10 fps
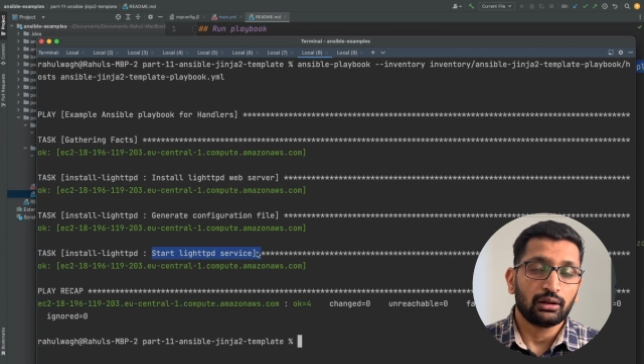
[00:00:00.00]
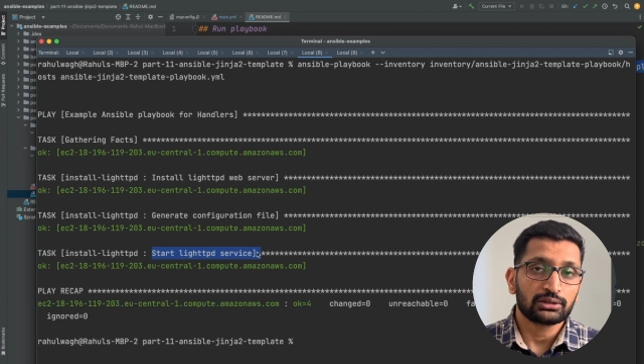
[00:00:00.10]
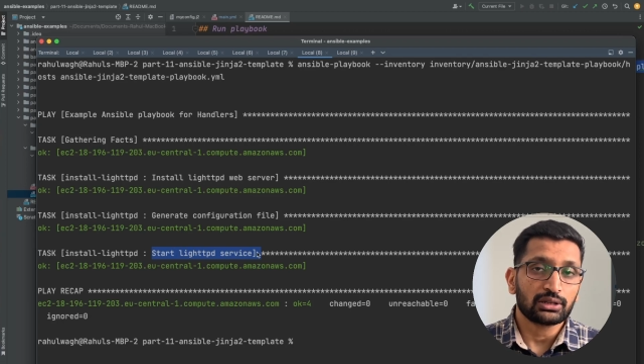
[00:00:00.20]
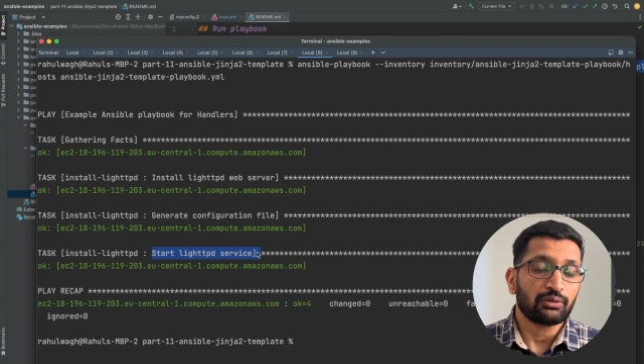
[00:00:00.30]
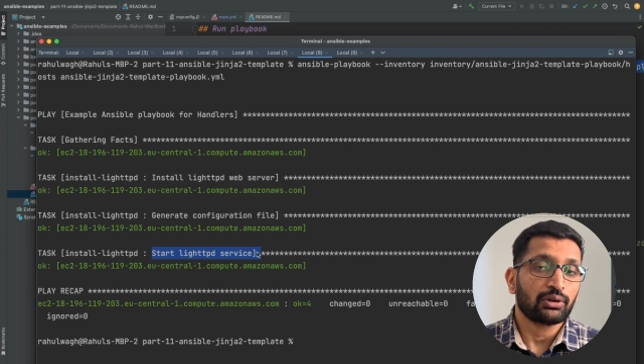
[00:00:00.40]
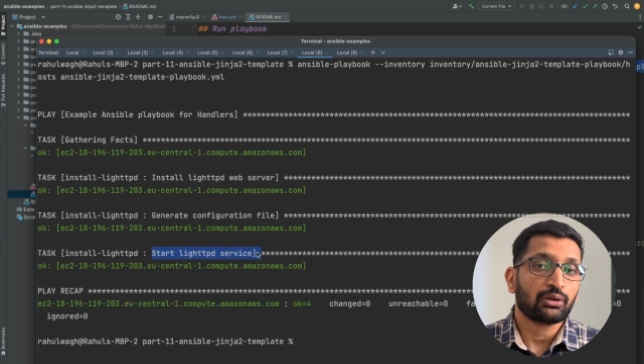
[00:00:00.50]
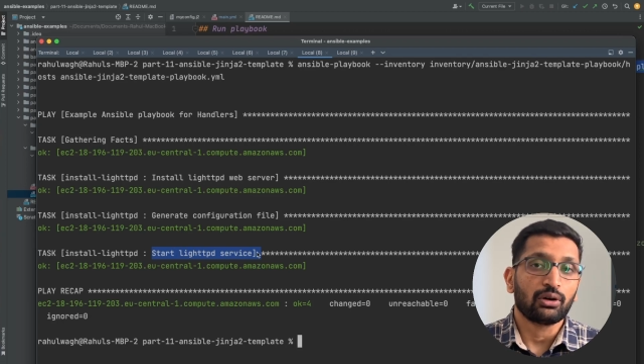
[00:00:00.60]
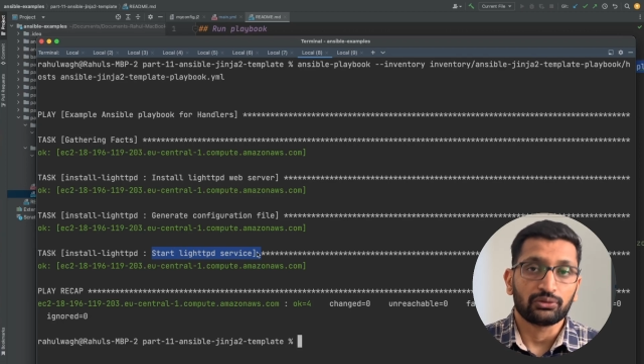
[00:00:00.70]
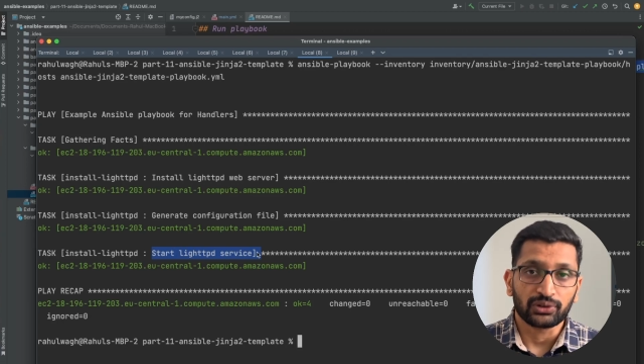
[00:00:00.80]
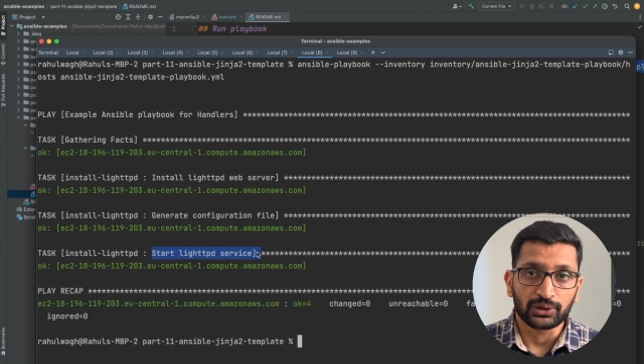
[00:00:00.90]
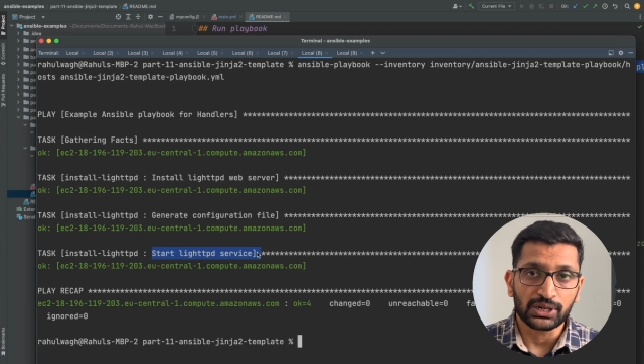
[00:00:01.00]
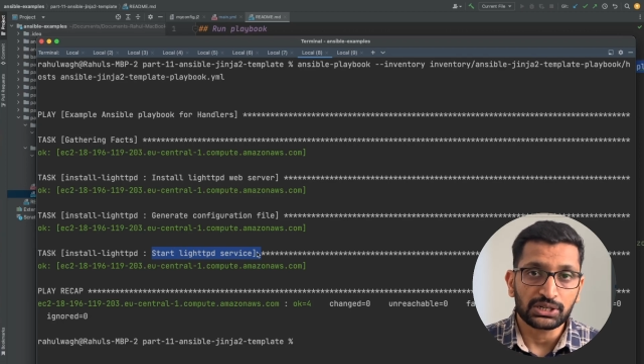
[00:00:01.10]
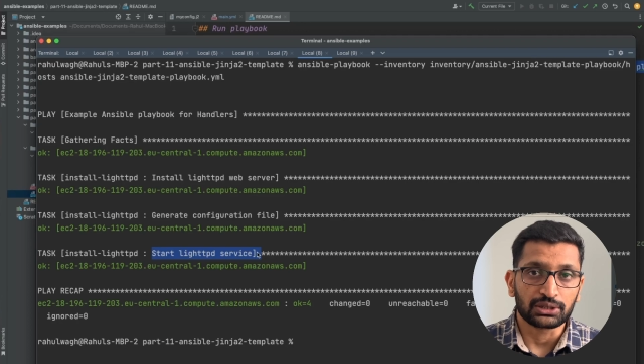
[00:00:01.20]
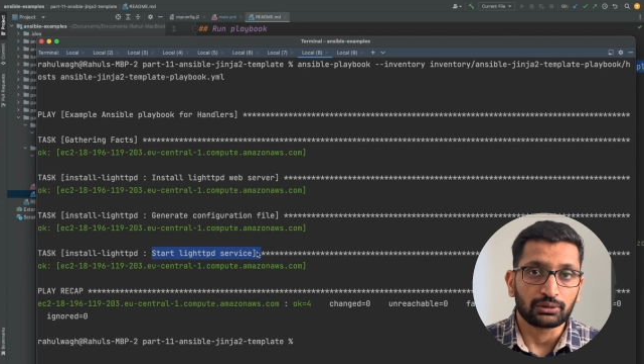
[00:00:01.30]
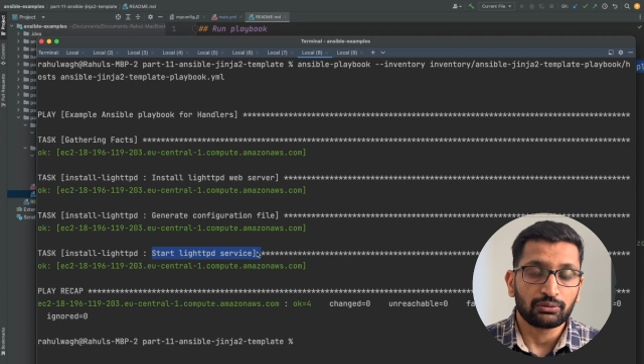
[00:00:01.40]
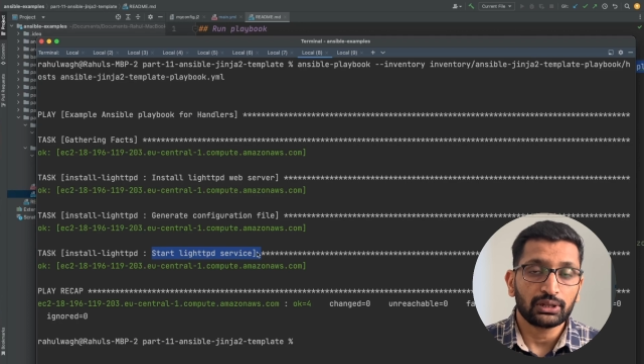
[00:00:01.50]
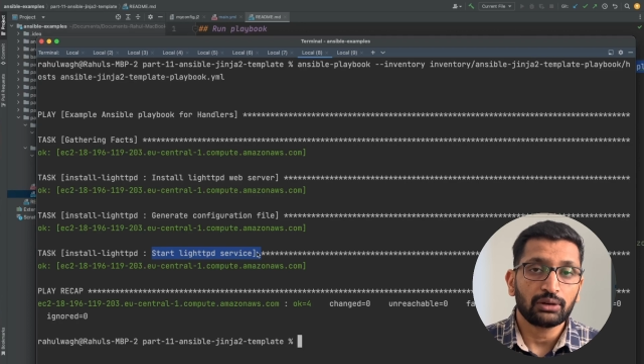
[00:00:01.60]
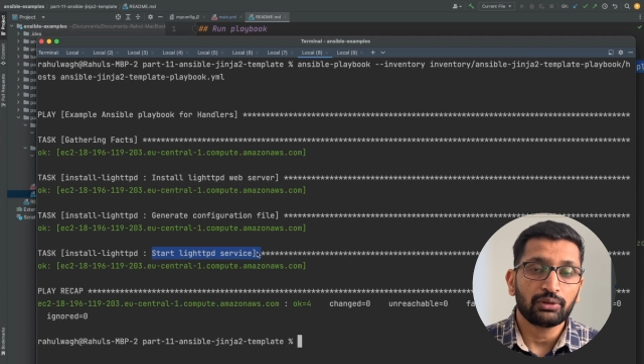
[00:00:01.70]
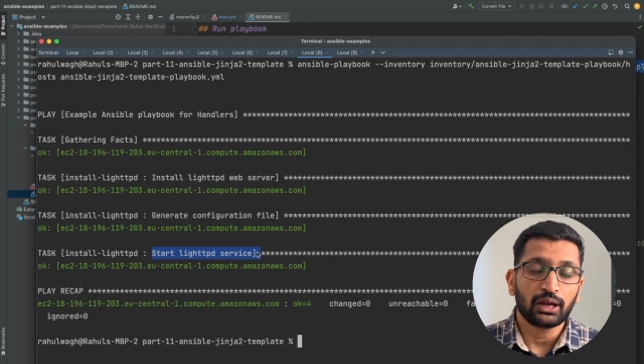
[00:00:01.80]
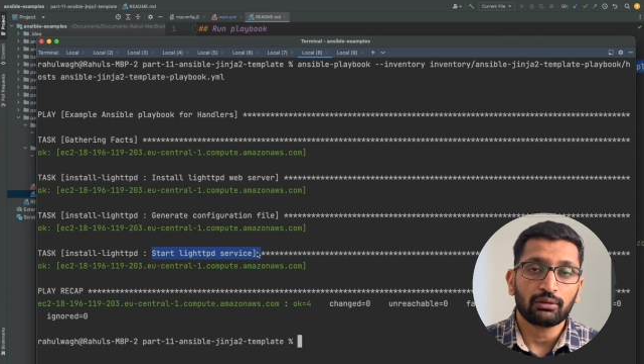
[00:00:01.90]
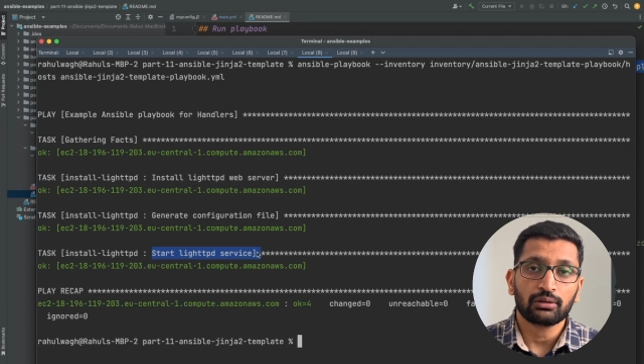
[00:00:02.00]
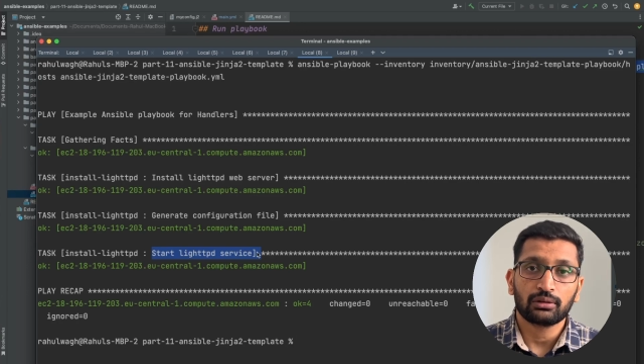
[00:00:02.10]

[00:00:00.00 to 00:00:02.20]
server configuration, whether we have